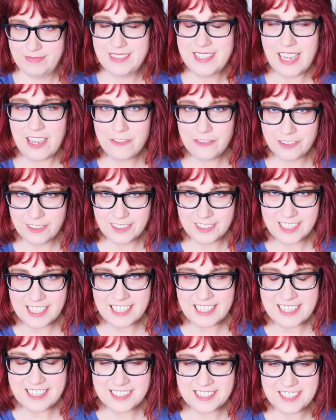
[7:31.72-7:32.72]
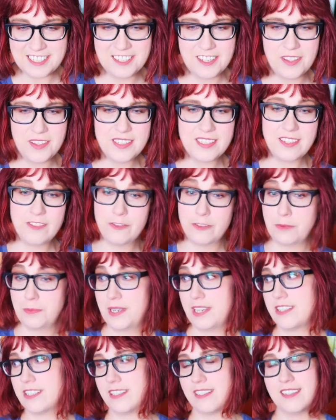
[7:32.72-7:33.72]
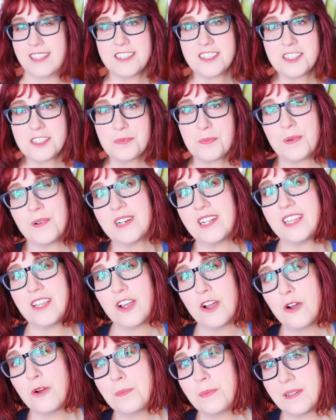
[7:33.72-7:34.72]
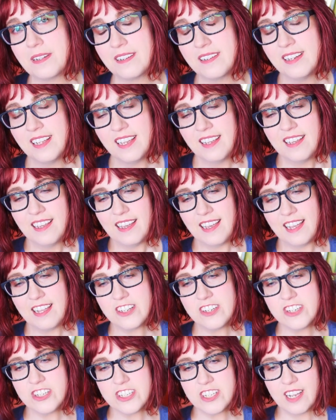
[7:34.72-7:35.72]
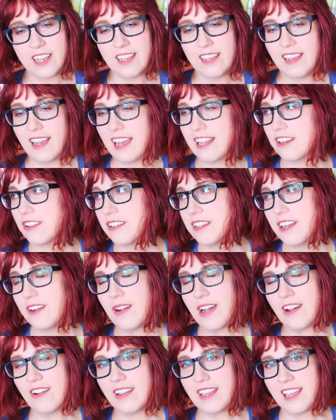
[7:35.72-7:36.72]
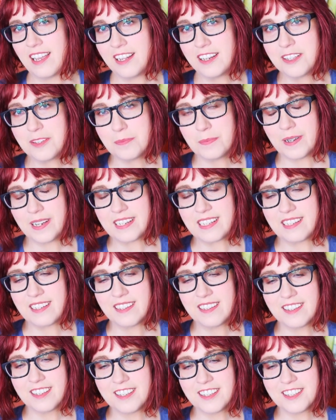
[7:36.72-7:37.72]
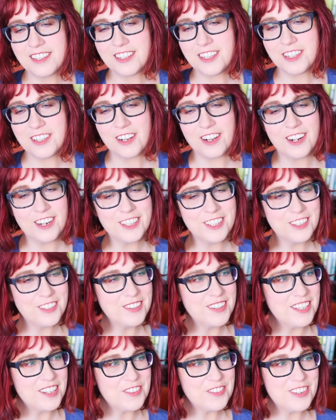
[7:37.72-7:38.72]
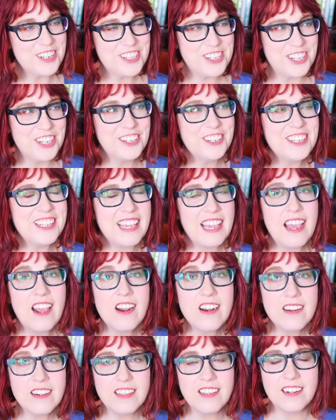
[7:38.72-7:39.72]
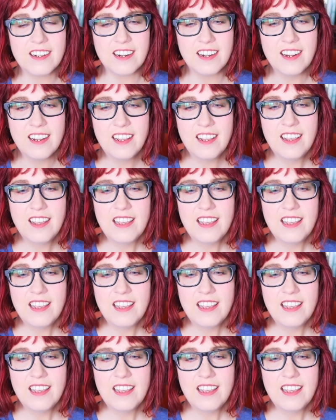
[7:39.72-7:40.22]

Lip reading: definitely needs to know this information. This is pretty open and shut. I don't know how anybody could argue that Richard Carrier